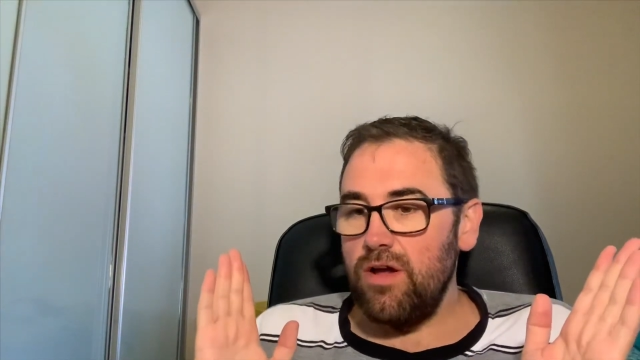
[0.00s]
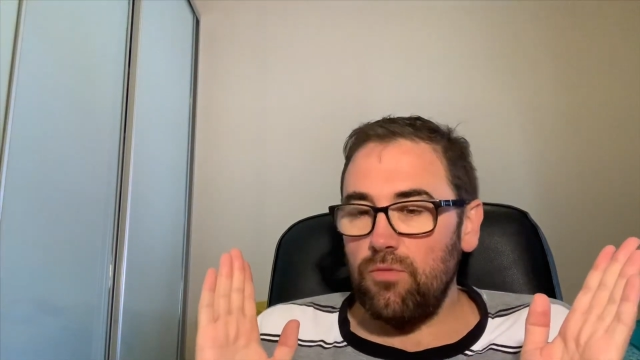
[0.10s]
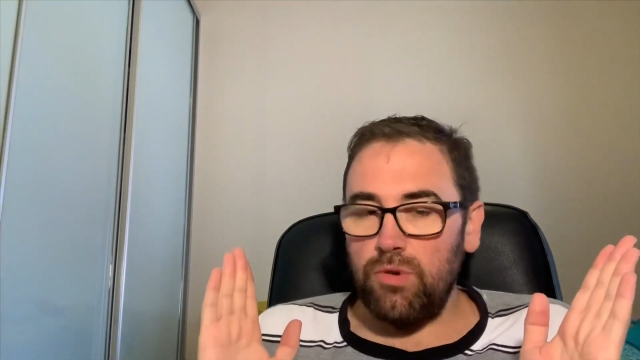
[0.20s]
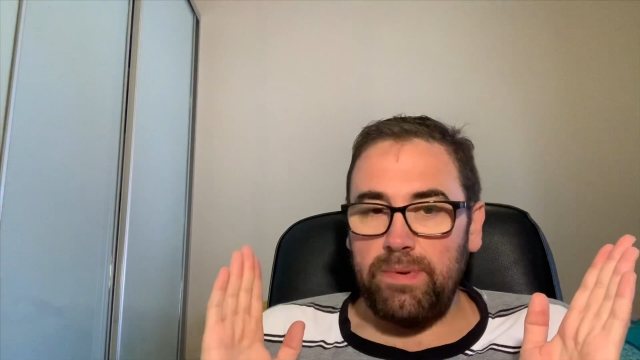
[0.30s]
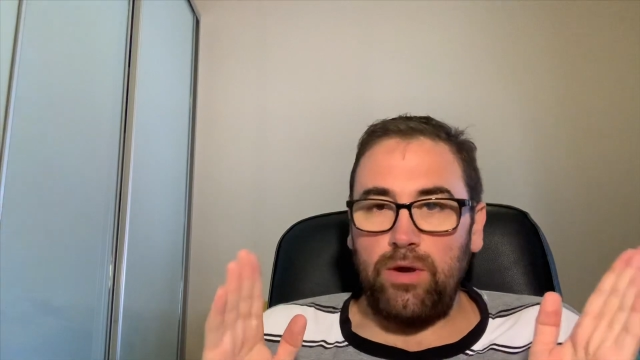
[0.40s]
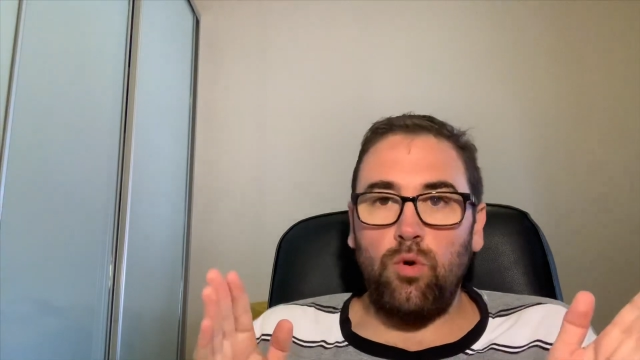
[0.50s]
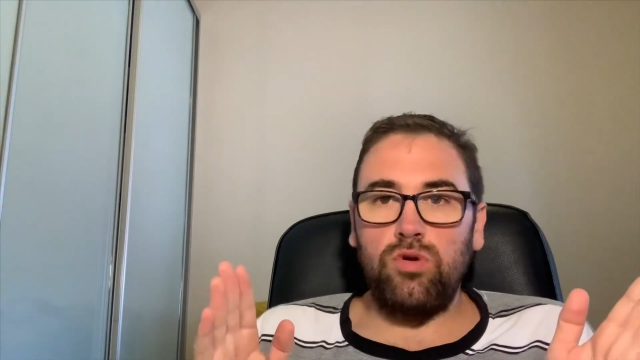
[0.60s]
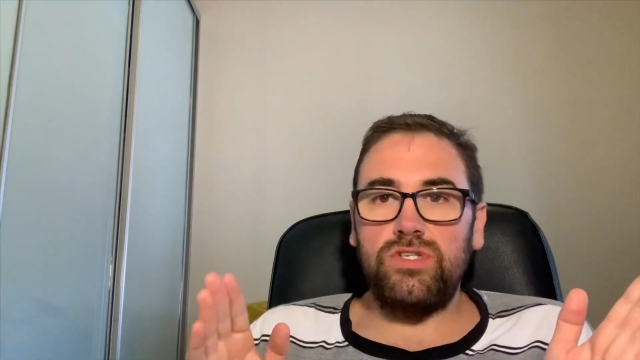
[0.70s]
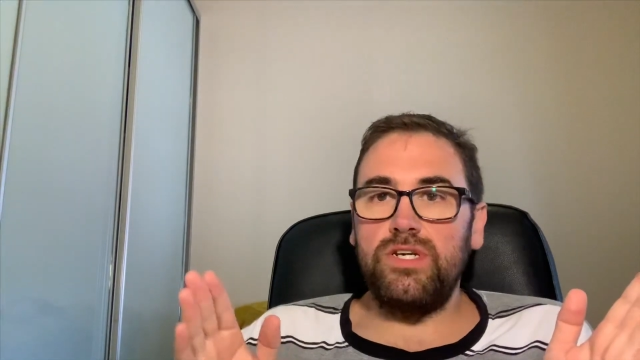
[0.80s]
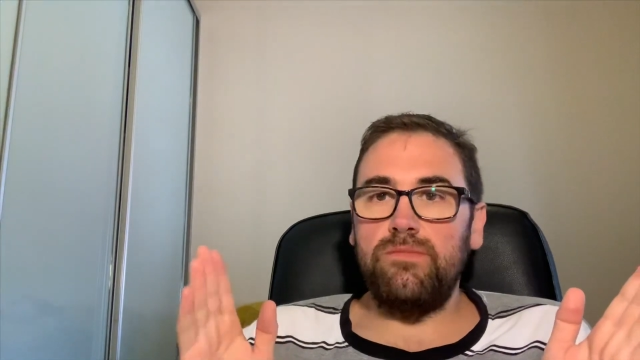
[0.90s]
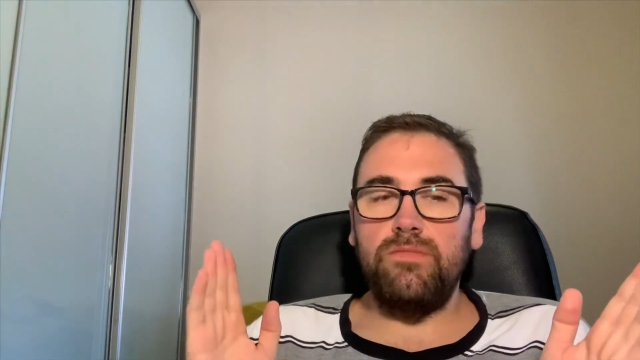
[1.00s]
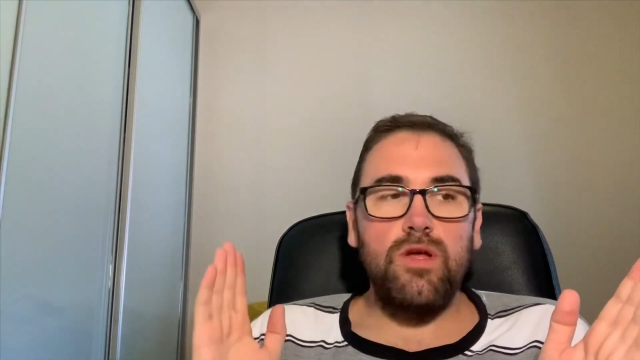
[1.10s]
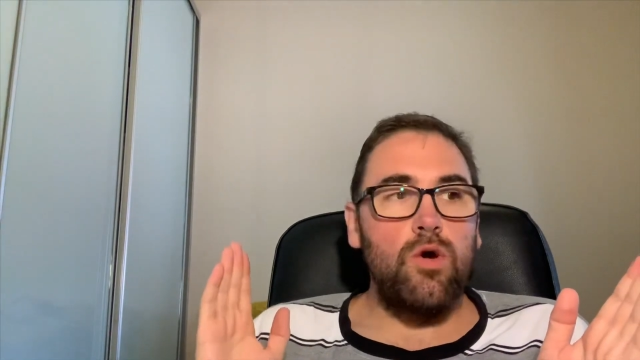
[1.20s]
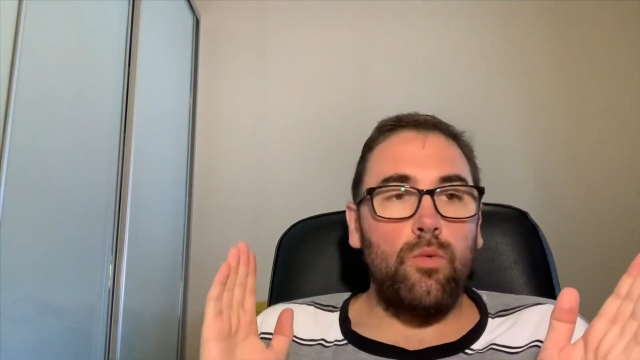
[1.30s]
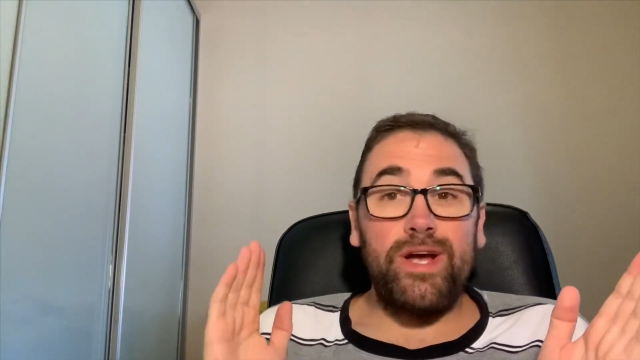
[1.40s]
would be awesome.
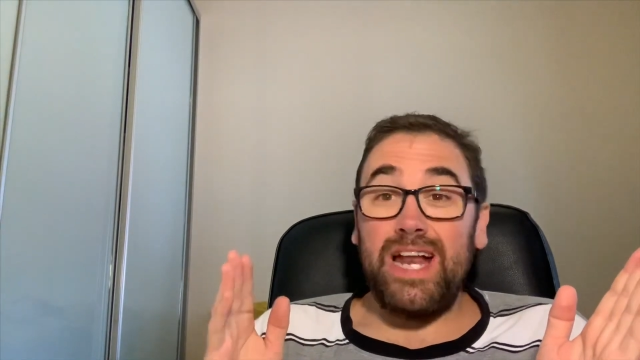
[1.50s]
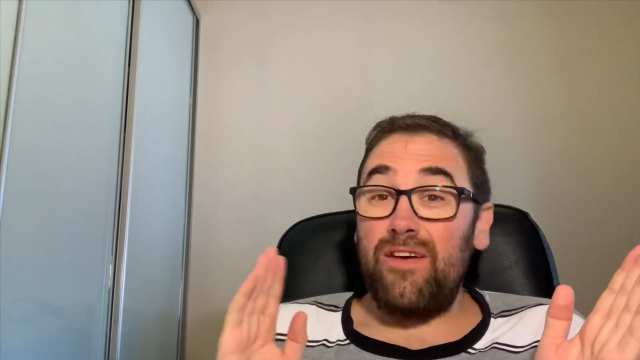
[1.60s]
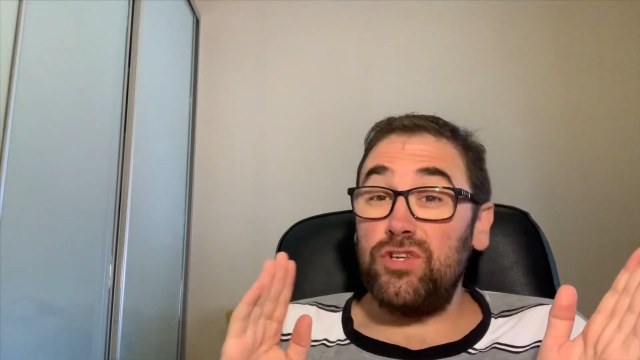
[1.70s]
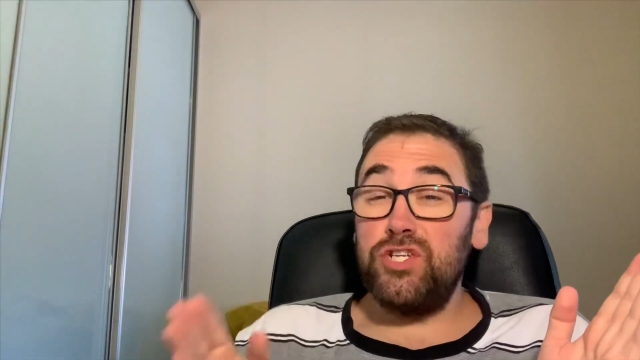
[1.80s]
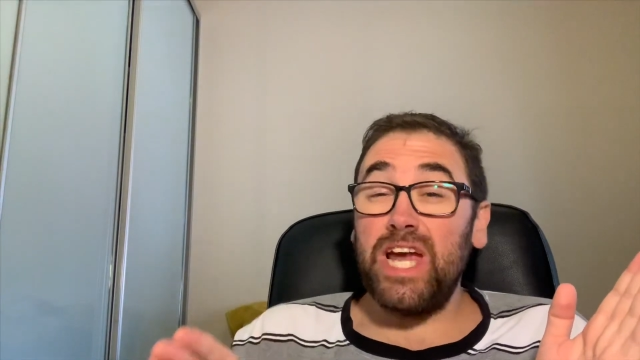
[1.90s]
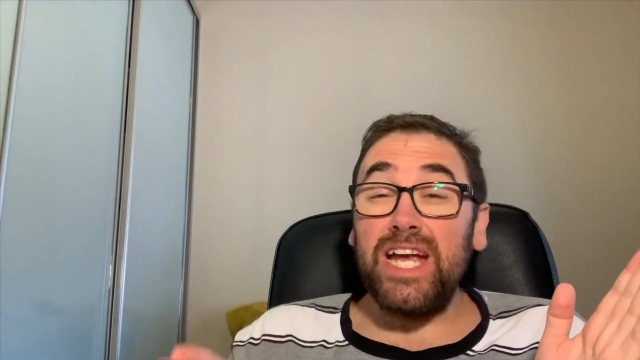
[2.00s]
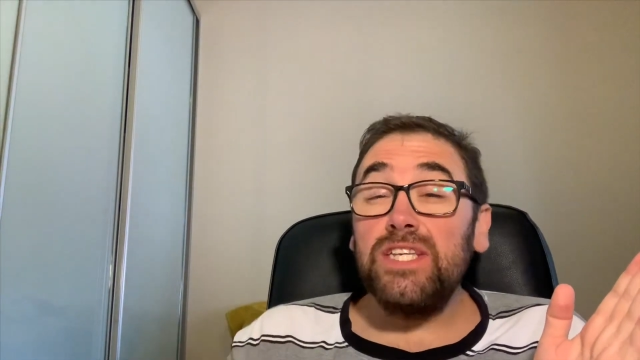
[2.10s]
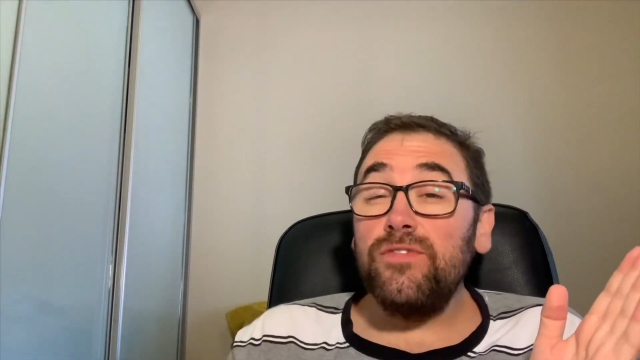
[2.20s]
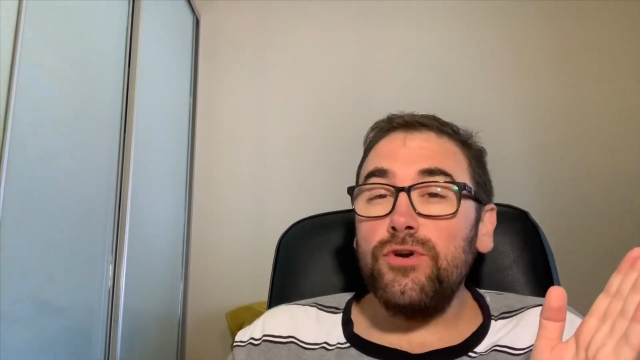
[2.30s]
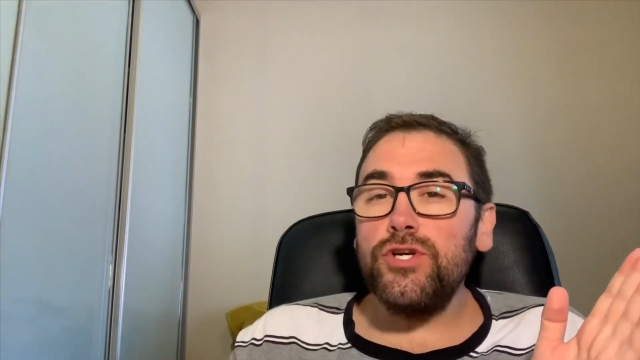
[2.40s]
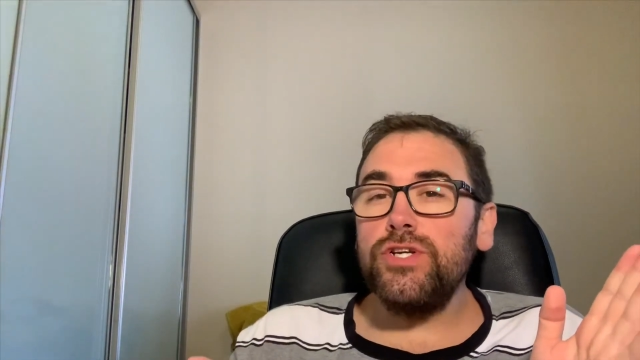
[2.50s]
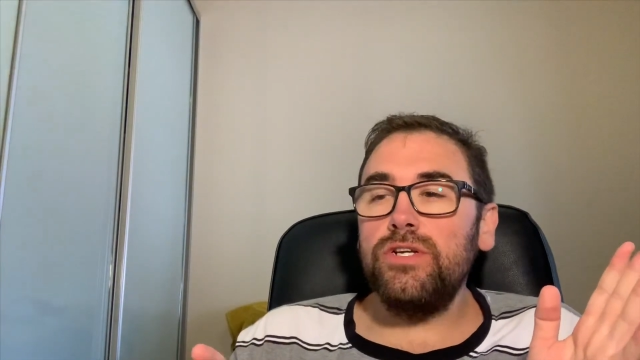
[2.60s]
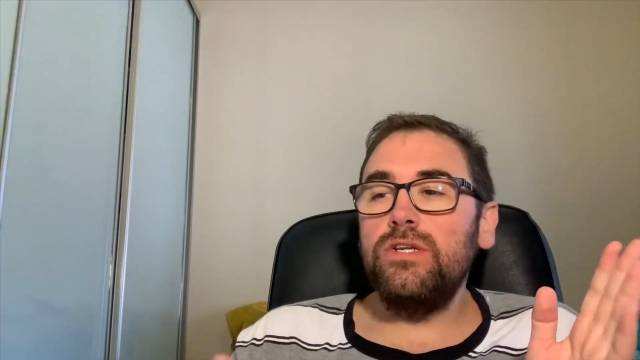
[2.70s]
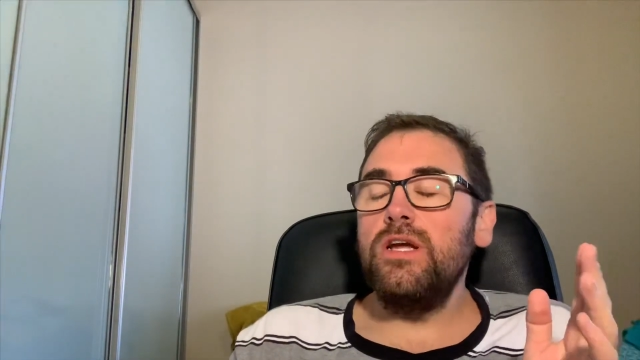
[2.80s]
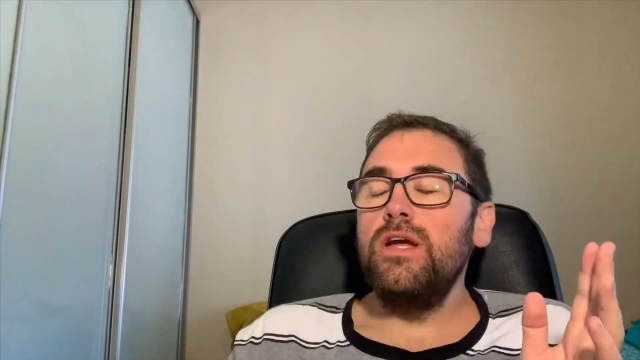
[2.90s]
We could have a chase
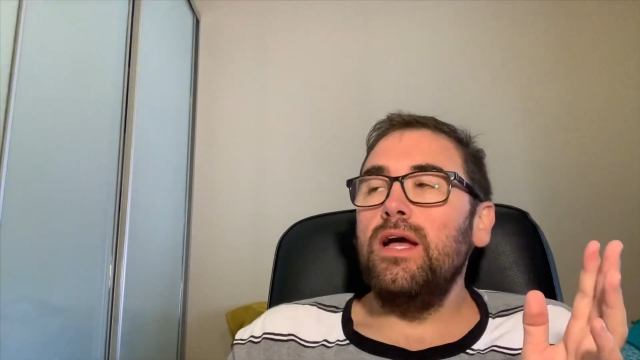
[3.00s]
version.